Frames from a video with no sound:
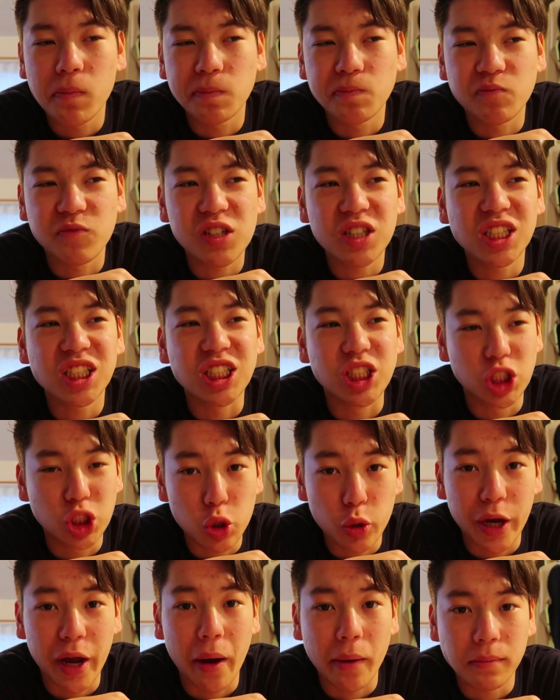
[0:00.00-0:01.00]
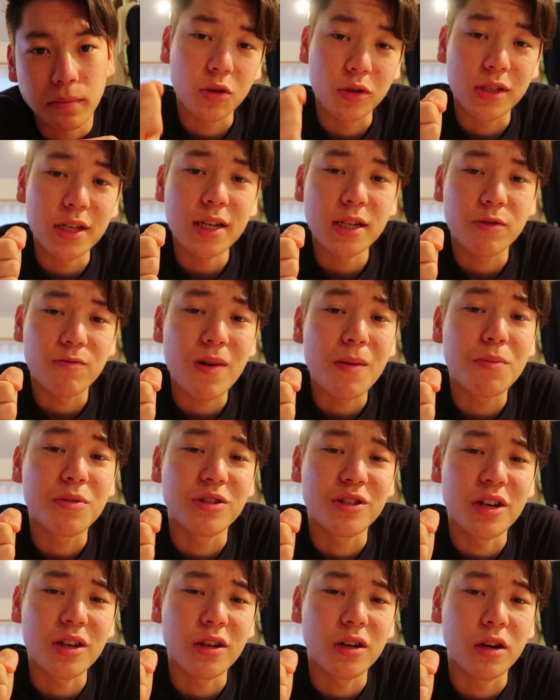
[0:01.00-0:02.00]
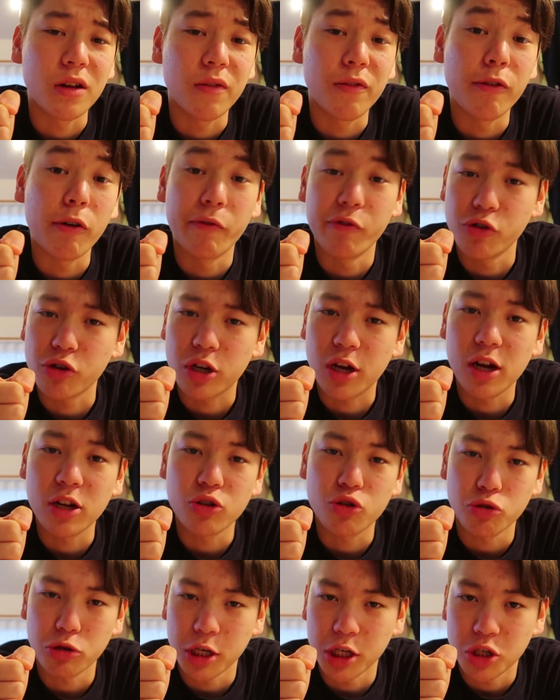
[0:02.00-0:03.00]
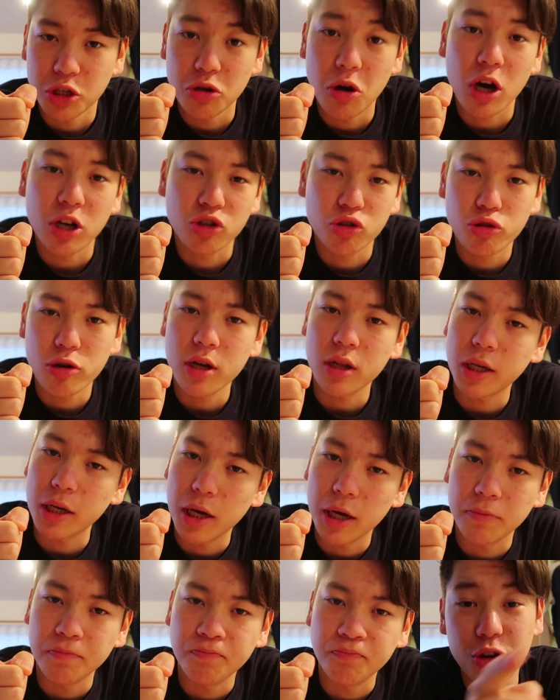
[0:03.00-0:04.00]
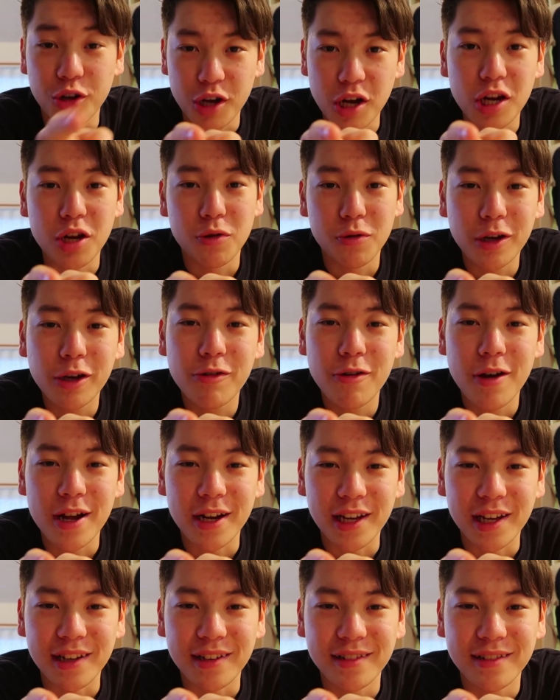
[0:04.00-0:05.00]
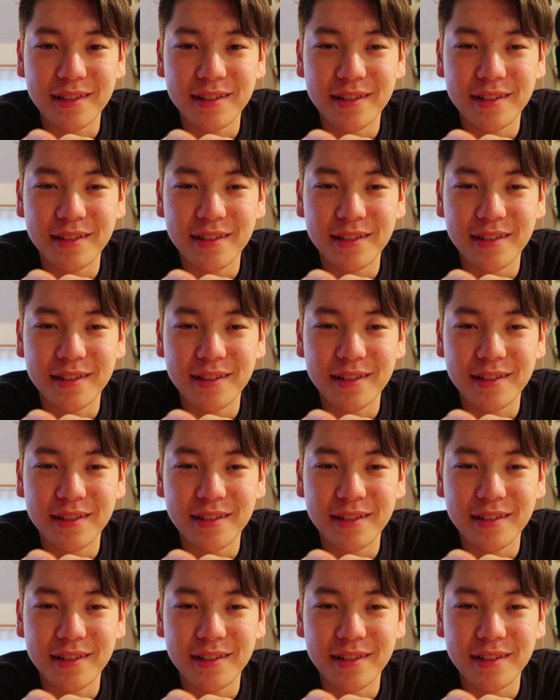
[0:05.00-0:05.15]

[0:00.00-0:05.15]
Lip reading: Very chewy. So send a representative of your country to Australia. You're gonna regret it.